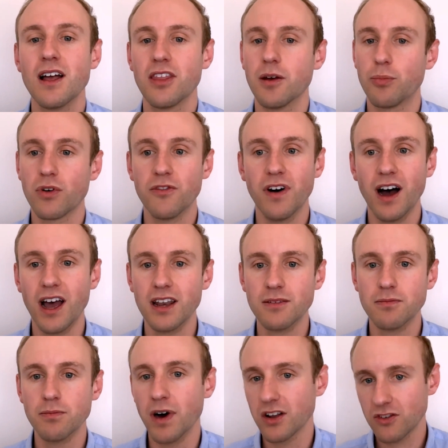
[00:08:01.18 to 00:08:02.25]
that provide
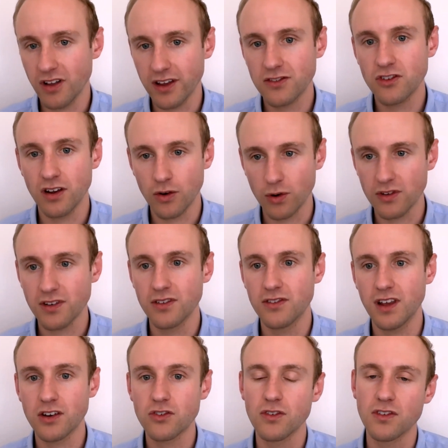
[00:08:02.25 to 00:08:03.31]
much less generous
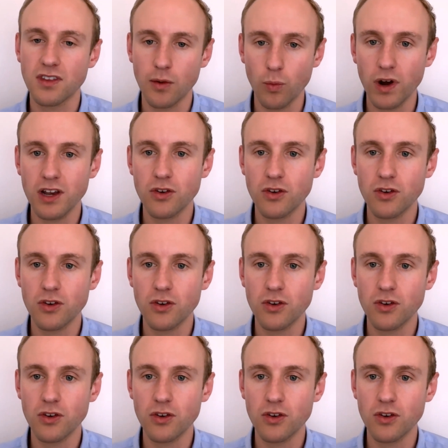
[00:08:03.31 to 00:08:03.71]
concessions than we